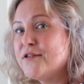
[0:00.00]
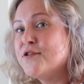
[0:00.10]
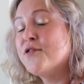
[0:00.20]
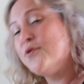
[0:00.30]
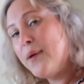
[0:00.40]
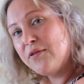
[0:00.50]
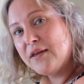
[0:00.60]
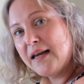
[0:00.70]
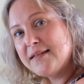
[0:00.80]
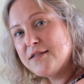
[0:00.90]
so throughout the
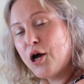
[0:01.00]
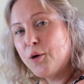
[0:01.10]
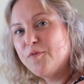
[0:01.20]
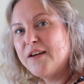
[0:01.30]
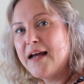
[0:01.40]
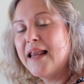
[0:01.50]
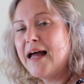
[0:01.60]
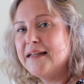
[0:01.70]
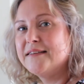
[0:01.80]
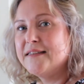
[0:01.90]
lesson, hopefully I'll
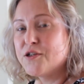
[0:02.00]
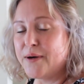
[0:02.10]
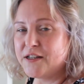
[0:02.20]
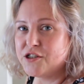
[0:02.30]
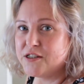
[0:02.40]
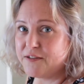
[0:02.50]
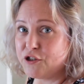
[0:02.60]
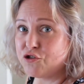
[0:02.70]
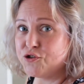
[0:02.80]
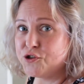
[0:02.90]
answer these questions if you
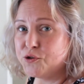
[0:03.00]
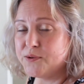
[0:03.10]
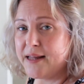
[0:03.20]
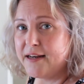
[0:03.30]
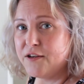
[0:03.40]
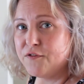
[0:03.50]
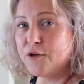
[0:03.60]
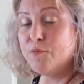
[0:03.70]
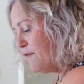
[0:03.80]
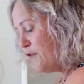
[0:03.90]
struggled with any of
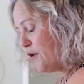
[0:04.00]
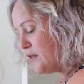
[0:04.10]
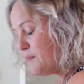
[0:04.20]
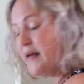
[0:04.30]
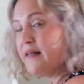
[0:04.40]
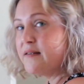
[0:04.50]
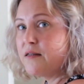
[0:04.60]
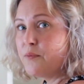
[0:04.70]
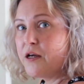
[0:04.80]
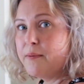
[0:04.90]
them. The first bit
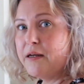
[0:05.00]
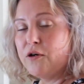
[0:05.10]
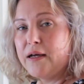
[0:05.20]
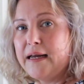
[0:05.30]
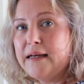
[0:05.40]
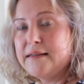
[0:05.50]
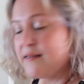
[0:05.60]
that we're going to be looking at